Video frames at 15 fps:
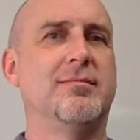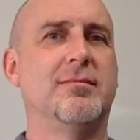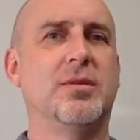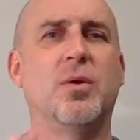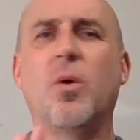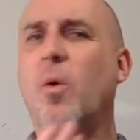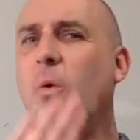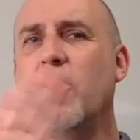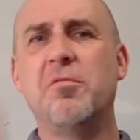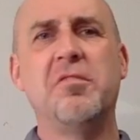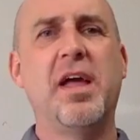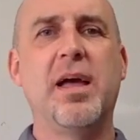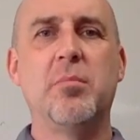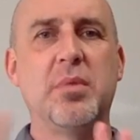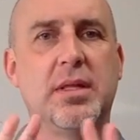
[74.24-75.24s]
your whole
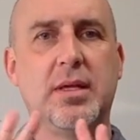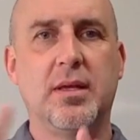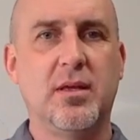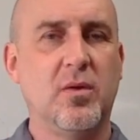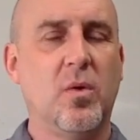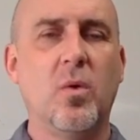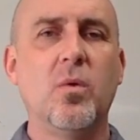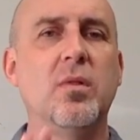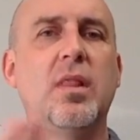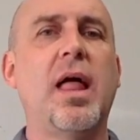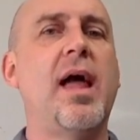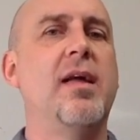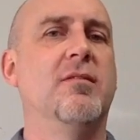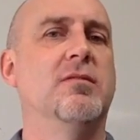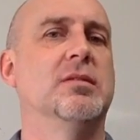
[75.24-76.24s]
family. Your whole
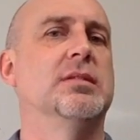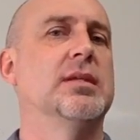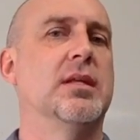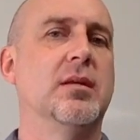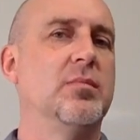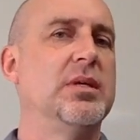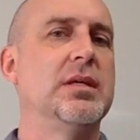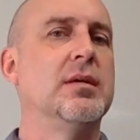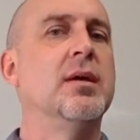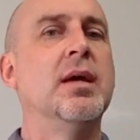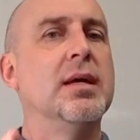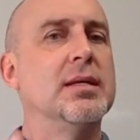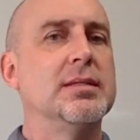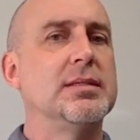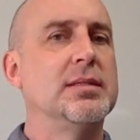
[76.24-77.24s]
life is going to be
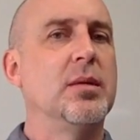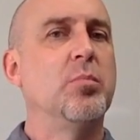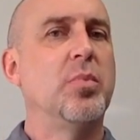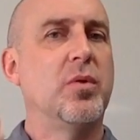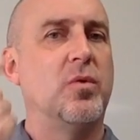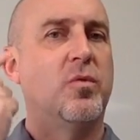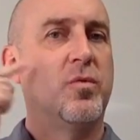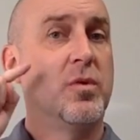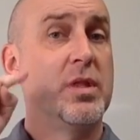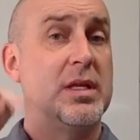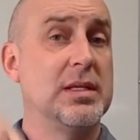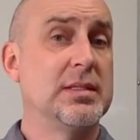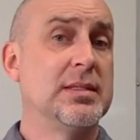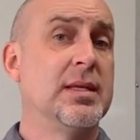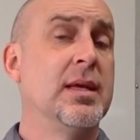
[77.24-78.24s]
simpler for
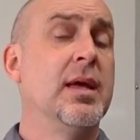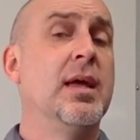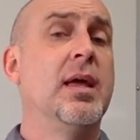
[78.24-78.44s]
this.